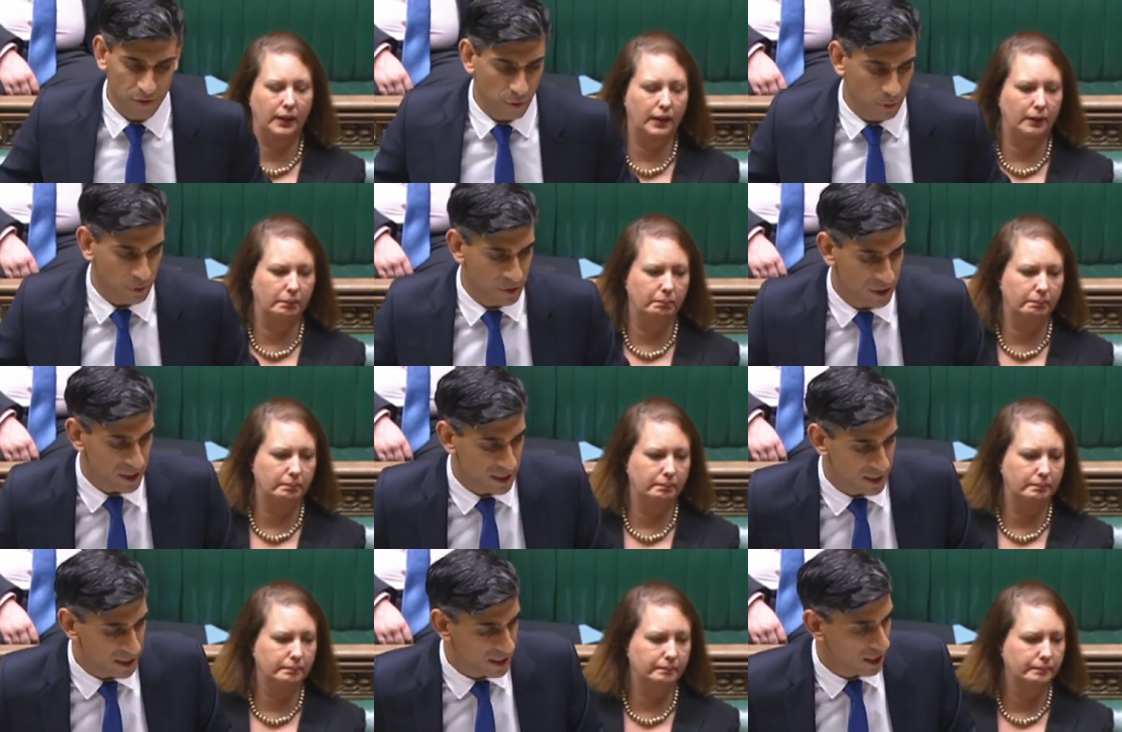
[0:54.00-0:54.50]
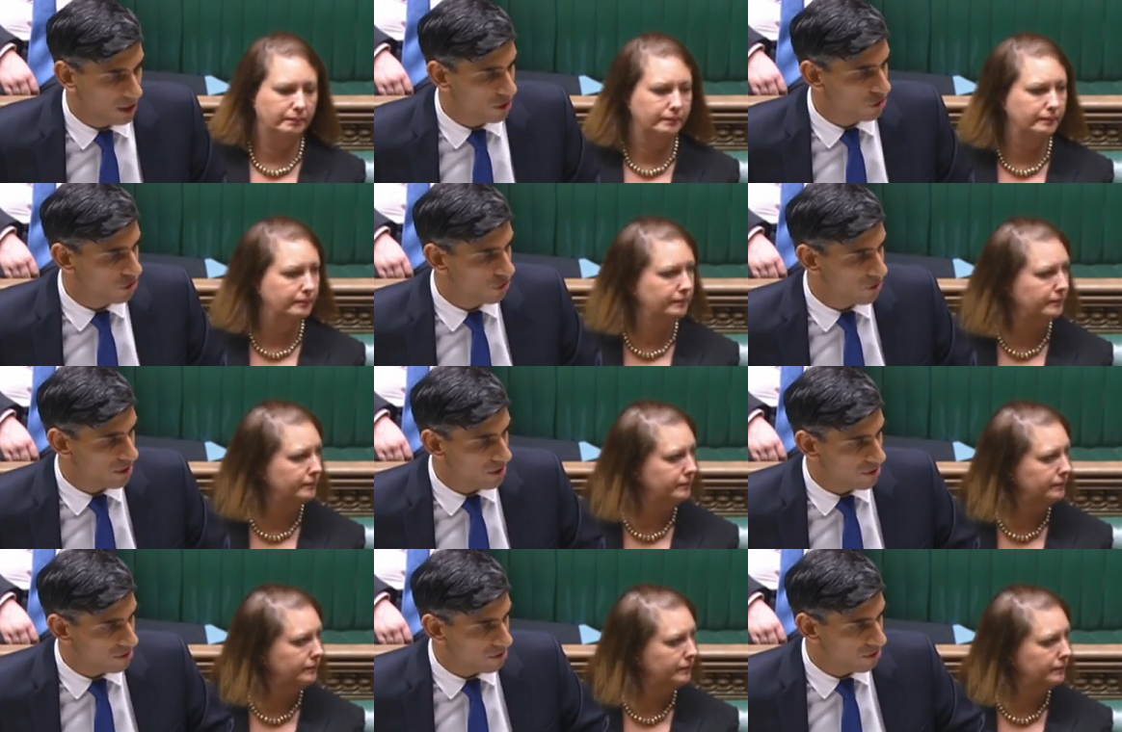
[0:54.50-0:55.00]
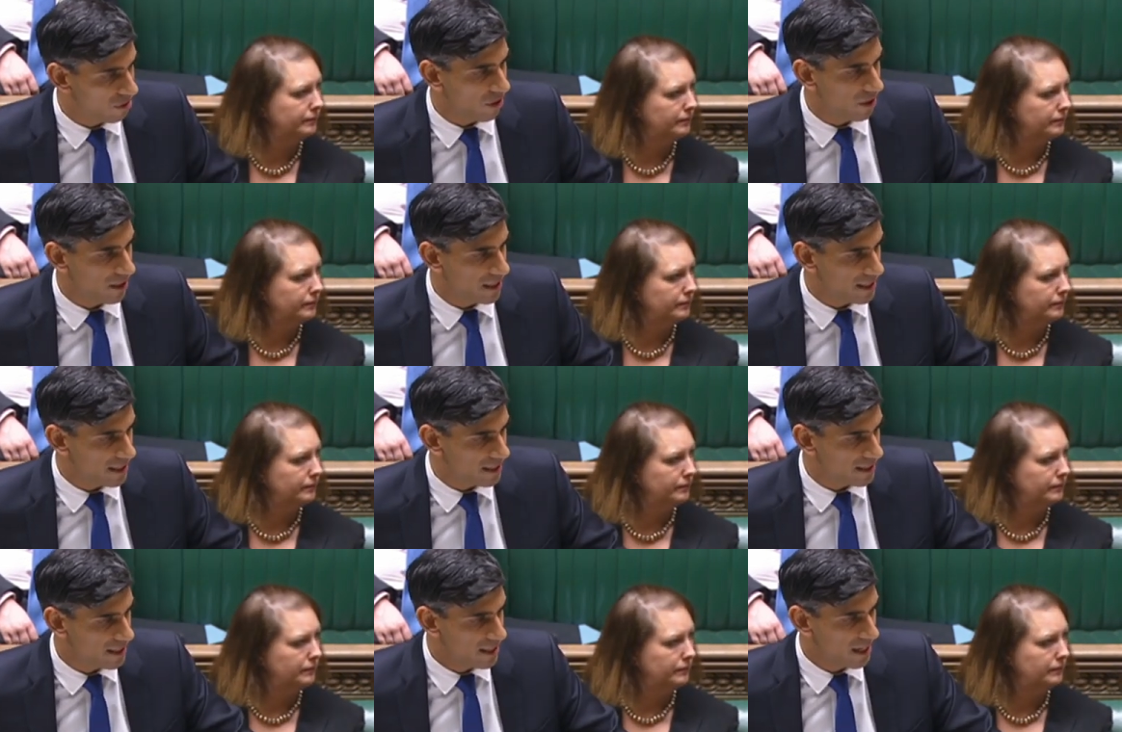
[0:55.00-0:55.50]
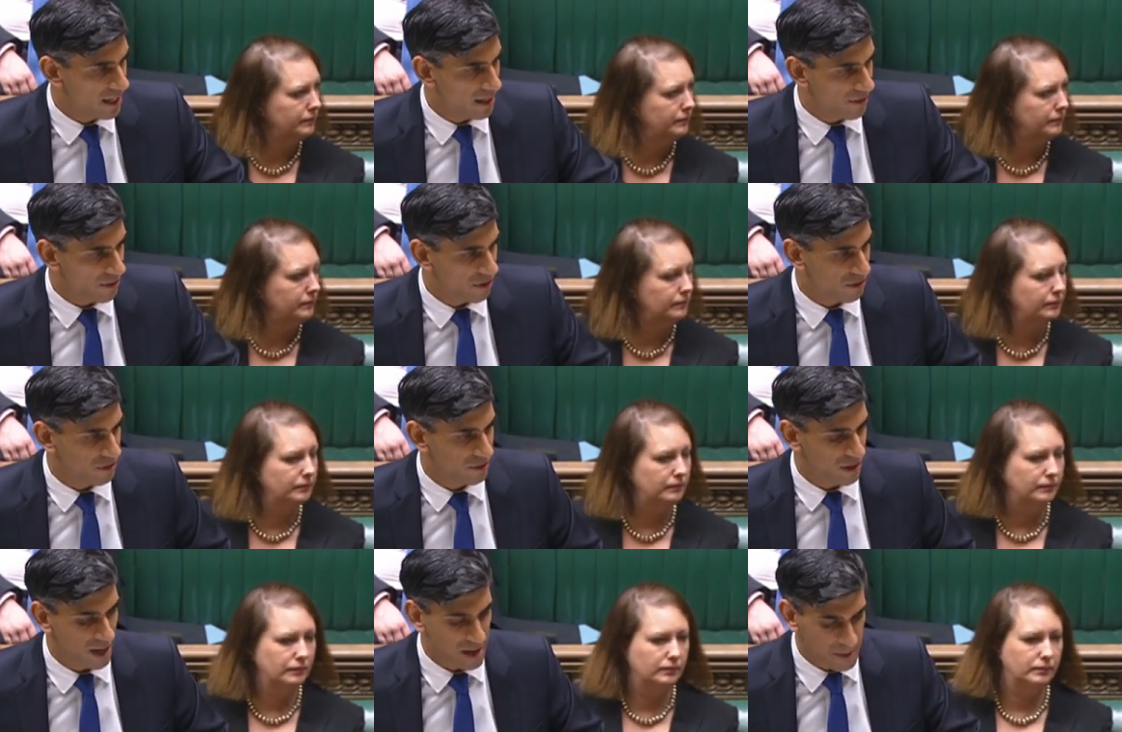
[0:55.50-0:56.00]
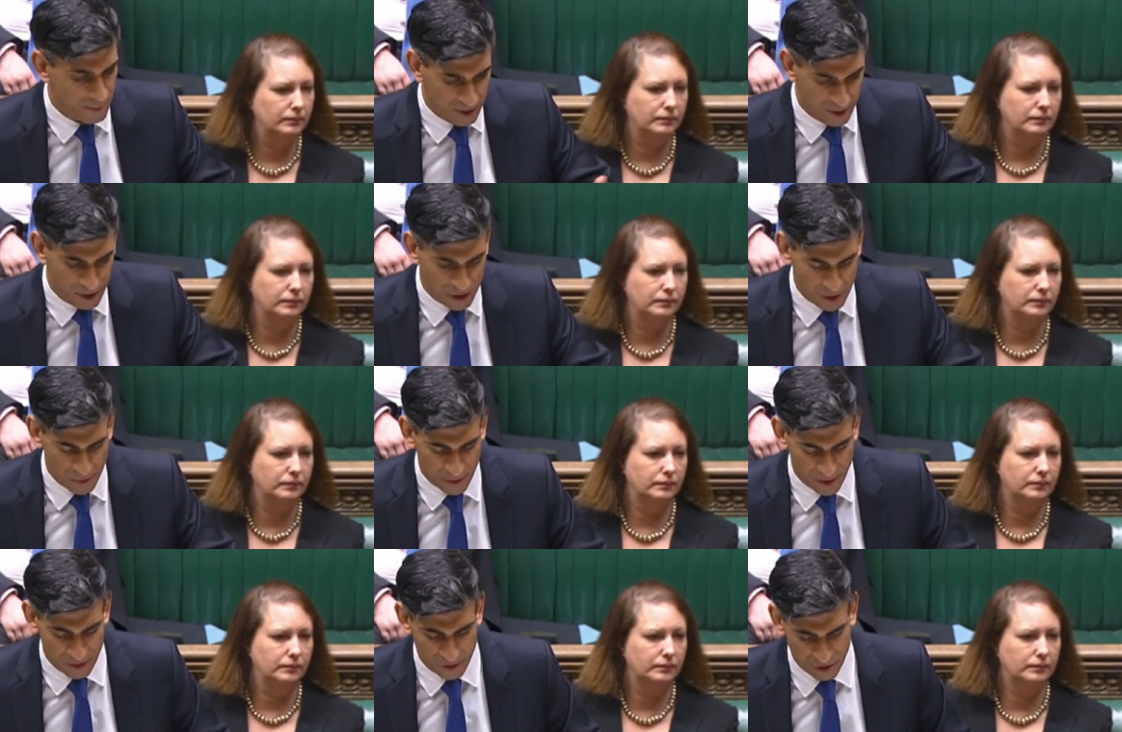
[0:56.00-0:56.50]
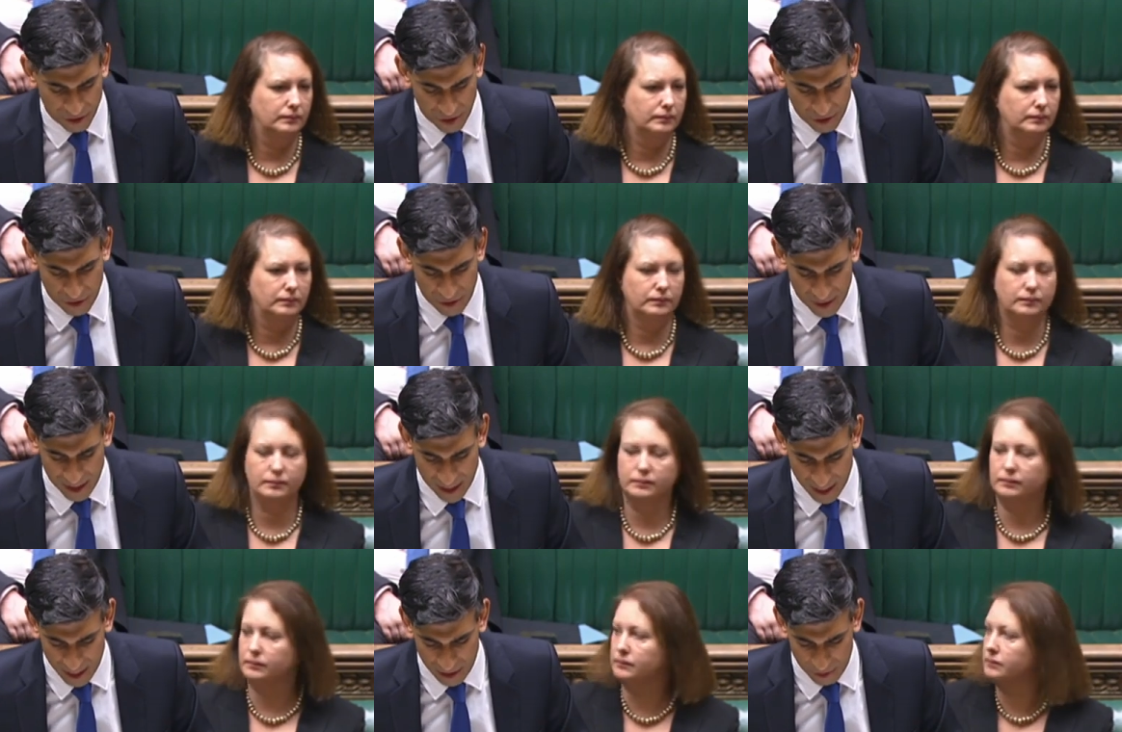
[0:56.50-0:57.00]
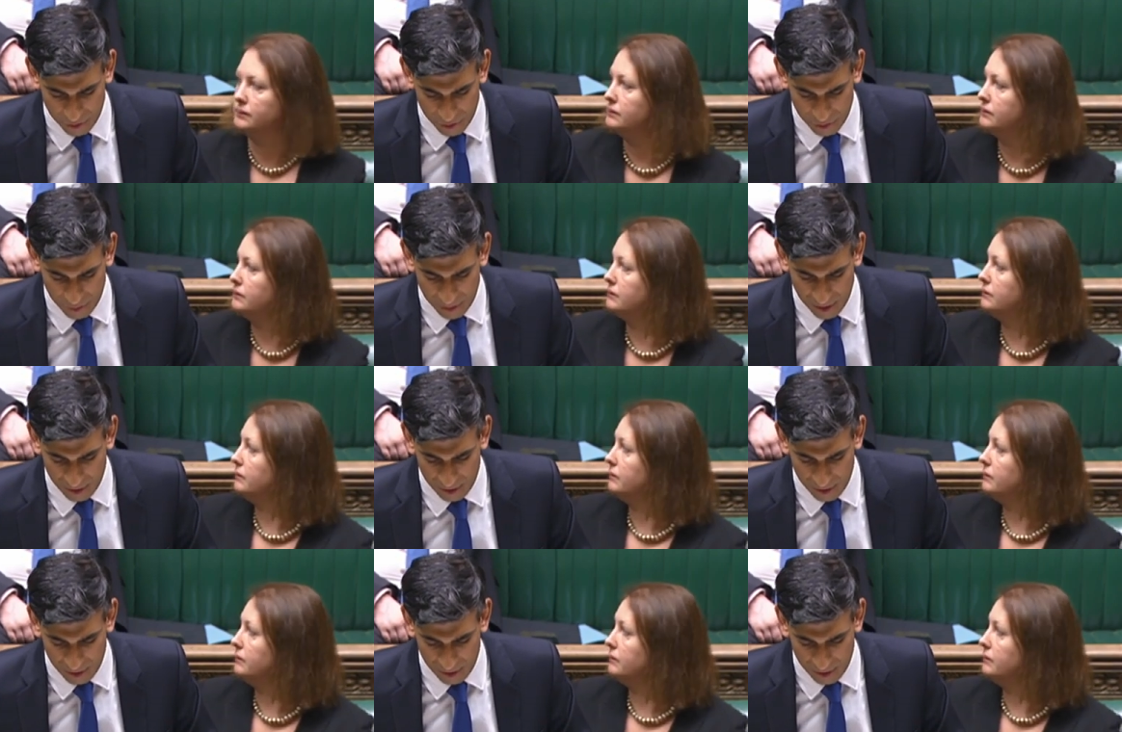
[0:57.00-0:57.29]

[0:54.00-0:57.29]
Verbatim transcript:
Speaker 1: 14 countries signed the statement, UN Security Council